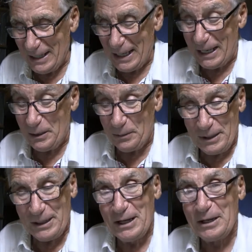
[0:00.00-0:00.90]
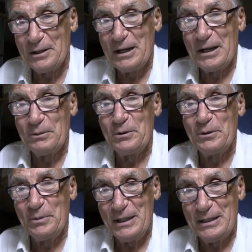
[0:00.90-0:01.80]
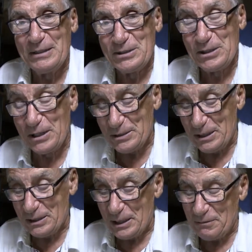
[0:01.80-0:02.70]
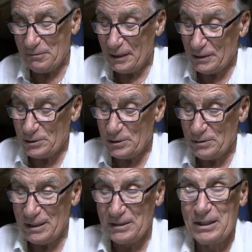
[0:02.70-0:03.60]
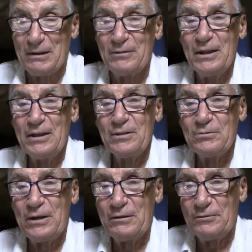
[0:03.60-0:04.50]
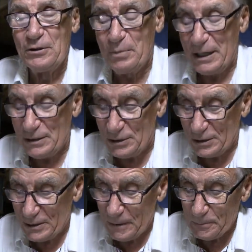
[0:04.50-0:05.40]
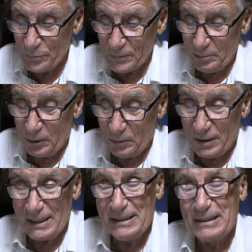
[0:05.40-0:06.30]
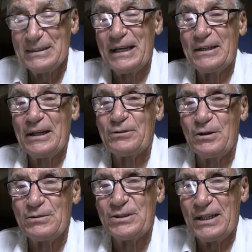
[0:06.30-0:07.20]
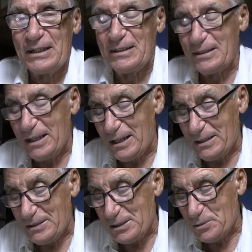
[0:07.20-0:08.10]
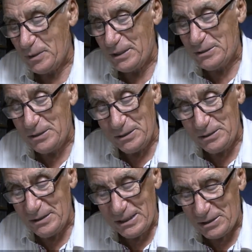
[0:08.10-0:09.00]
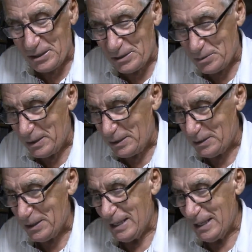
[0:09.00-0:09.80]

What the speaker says: Anyway, I will be starting that fairly soon. I think I've read a few pages. But what I did get engrossed in, just wanted to discuss with you,